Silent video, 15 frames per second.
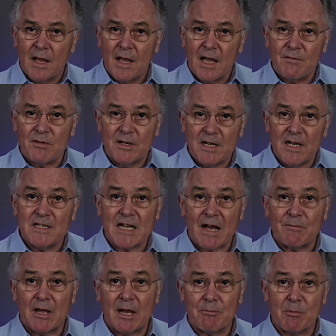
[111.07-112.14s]
If you need to
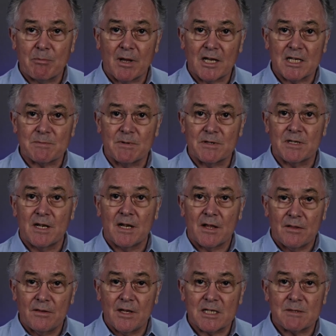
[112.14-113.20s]
have a hip replacement,
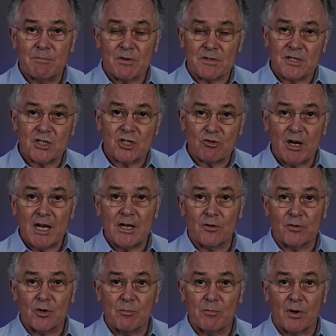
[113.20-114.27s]
this puts a strain
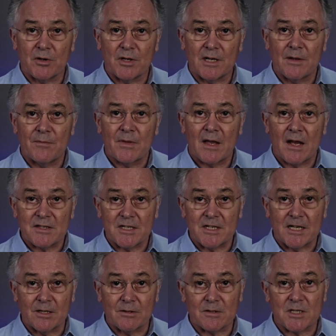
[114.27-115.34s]
on your body as it
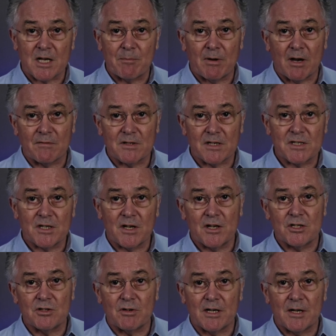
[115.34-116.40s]
heals up after
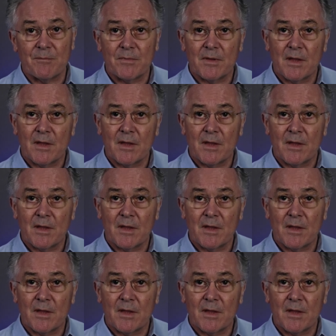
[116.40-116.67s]
surgery.